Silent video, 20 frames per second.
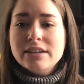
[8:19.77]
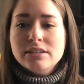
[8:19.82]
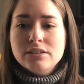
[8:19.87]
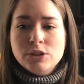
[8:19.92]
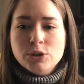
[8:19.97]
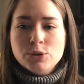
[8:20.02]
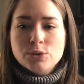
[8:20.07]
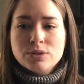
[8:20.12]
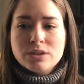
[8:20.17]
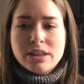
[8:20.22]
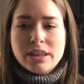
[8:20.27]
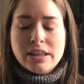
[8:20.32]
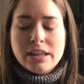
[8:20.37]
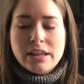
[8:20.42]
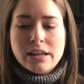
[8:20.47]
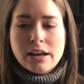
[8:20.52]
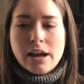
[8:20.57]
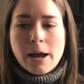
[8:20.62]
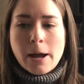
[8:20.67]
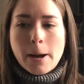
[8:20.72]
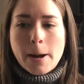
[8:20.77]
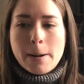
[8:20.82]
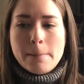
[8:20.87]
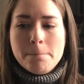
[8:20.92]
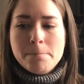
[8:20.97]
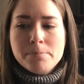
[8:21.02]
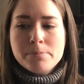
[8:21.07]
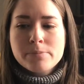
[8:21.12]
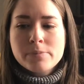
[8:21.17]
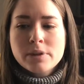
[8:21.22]
used the
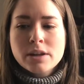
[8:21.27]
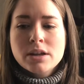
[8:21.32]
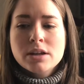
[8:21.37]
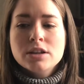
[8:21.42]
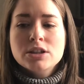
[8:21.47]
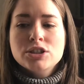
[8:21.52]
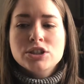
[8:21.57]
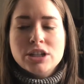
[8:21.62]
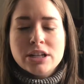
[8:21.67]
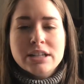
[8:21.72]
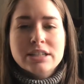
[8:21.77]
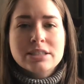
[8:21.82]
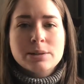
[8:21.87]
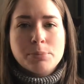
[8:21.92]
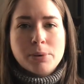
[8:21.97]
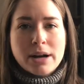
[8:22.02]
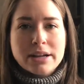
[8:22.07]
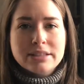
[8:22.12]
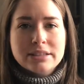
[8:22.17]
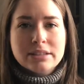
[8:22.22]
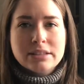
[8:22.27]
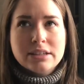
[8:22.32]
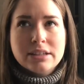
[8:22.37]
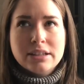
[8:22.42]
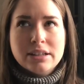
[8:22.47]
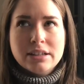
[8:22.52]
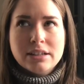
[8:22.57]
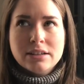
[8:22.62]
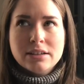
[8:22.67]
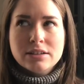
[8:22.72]
Ginny
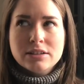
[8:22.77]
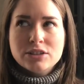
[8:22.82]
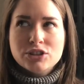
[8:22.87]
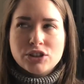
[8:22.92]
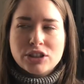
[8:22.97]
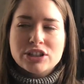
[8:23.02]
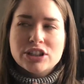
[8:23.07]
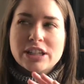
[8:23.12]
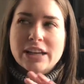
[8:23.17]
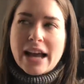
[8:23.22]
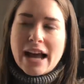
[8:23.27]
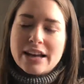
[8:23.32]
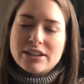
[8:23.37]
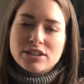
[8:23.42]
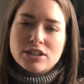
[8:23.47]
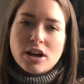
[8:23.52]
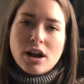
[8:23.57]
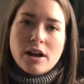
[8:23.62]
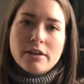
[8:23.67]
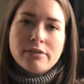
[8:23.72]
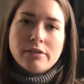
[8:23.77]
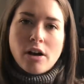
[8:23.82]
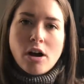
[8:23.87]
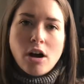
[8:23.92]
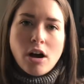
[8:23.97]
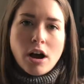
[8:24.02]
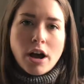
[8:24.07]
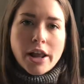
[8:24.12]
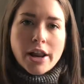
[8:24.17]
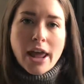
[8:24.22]
Surprisingly Stretchy Cast Off
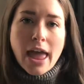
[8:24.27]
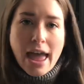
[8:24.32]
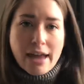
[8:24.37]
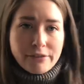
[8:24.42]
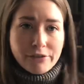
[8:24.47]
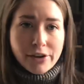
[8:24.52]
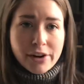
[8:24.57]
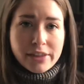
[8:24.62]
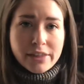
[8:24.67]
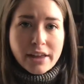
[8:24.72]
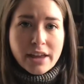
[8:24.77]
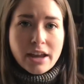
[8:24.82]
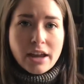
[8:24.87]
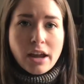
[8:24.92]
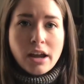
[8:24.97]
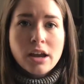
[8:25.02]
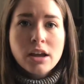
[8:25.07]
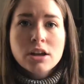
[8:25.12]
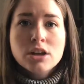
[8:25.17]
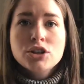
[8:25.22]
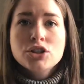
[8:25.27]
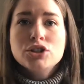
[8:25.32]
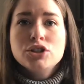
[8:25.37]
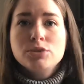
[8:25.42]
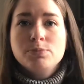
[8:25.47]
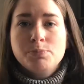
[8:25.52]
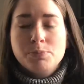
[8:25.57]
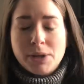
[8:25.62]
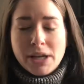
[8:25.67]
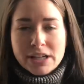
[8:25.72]
on everything,
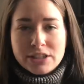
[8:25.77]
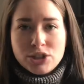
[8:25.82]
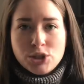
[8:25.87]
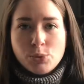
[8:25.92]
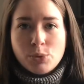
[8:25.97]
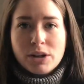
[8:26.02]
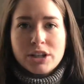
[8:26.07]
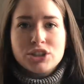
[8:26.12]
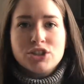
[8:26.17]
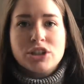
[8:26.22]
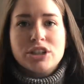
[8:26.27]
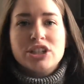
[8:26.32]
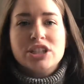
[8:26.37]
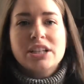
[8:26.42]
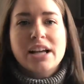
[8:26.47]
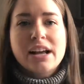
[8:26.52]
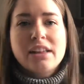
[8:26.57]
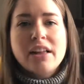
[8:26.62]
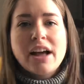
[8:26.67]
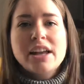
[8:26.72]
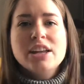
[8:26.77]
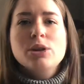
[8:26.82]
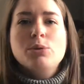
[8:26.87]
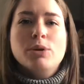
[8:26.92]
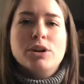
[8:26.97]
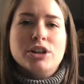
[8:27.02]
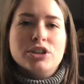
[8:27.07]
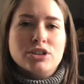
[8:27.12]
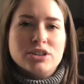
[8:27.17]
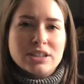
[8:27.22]
because you want a stretchy neckline, you
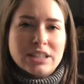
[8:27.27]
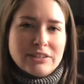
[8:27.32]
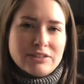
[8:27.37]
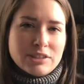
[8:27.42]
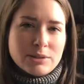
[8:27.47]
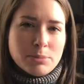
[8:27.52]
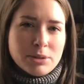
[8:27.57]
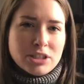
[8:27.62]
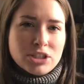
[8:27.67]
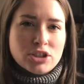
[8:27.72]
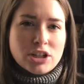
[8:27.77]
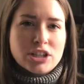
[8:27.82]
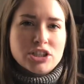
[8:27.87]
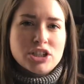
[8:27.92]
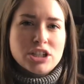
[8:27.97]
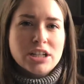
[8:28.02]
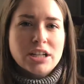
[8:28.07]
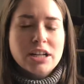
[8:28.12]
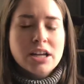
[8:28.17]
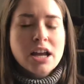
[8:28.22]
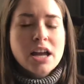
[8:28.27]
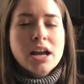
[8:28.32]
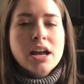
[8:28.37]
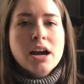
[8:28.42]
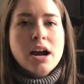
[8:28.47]
want your sleeves to be stretchy,